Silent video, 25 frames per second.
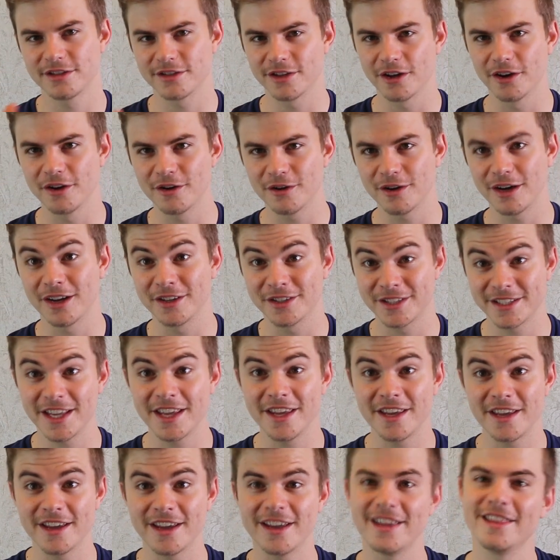So I'll
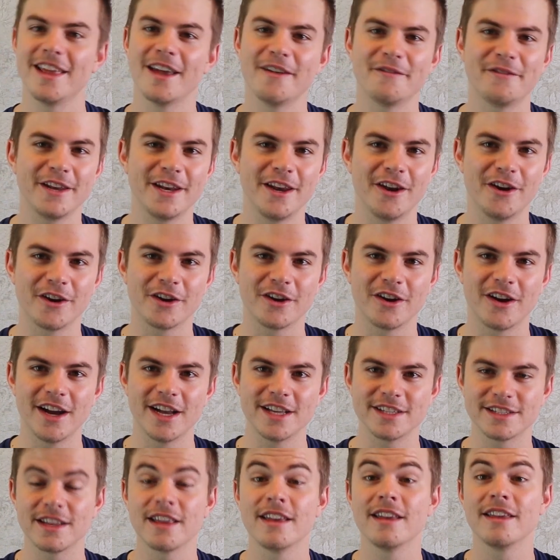see you in that video,
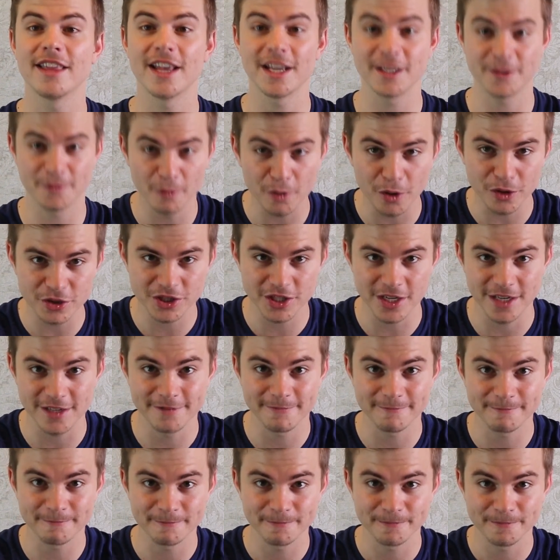guys. Thanks for
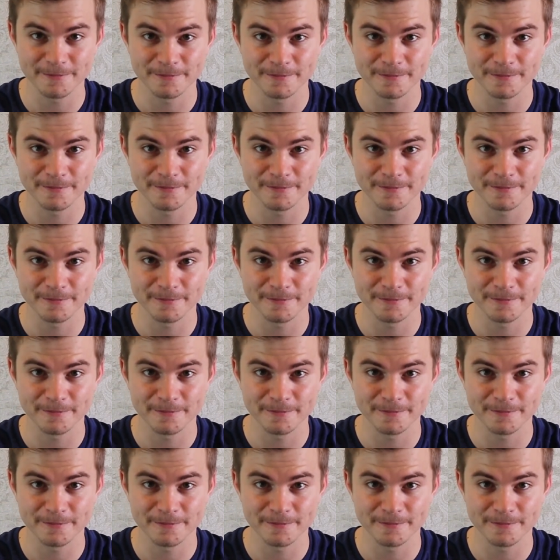watching.